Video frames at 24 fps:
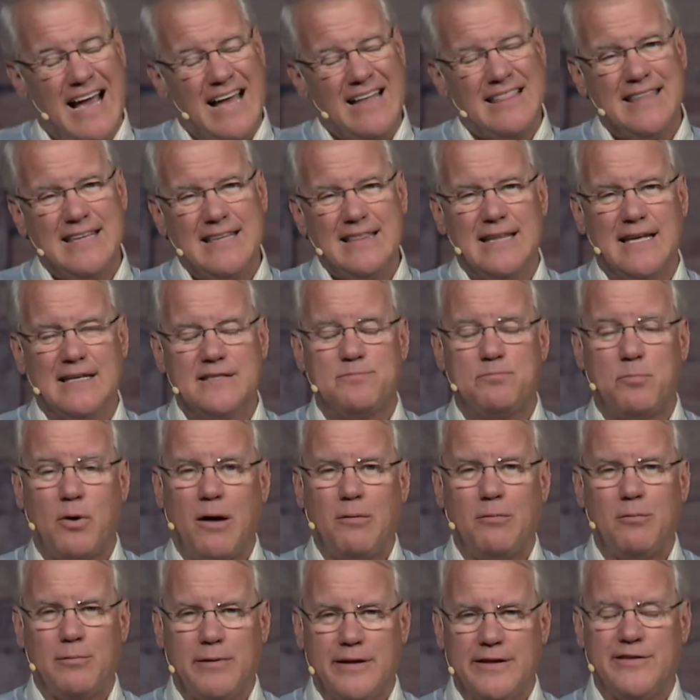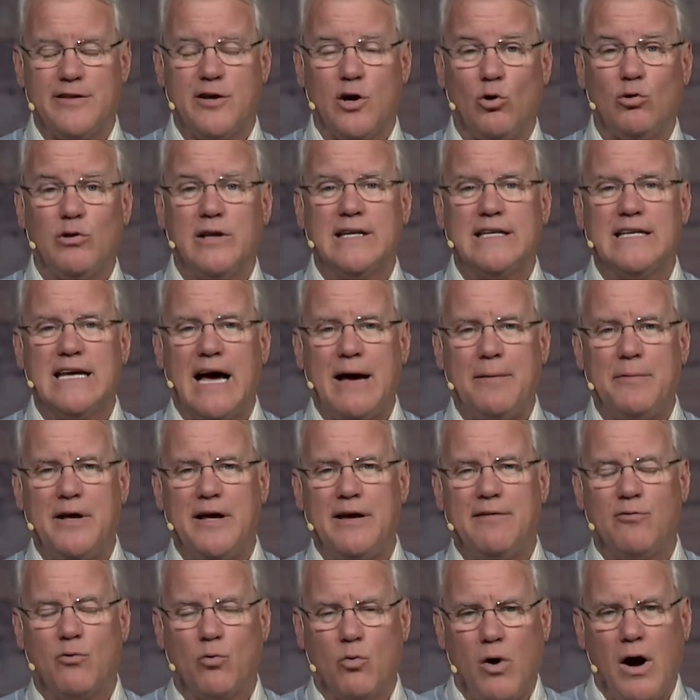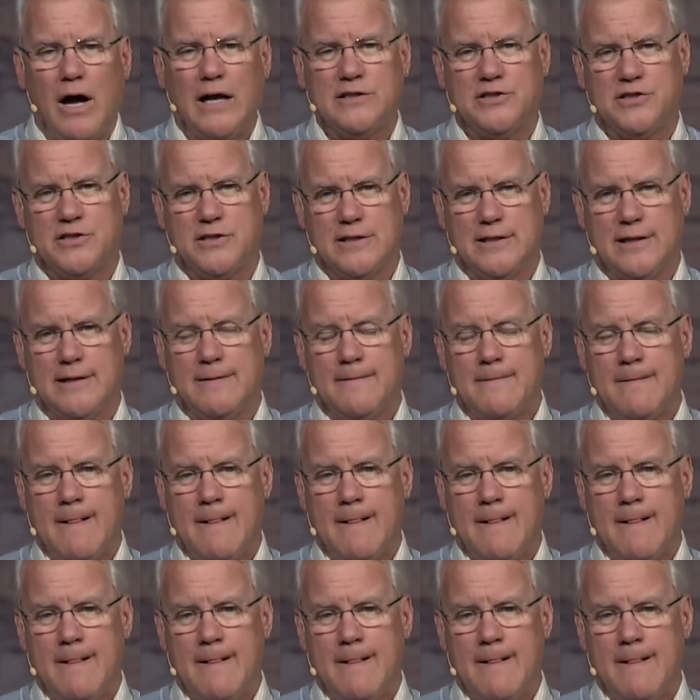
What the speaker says: think that's probably the only time I ever watched it.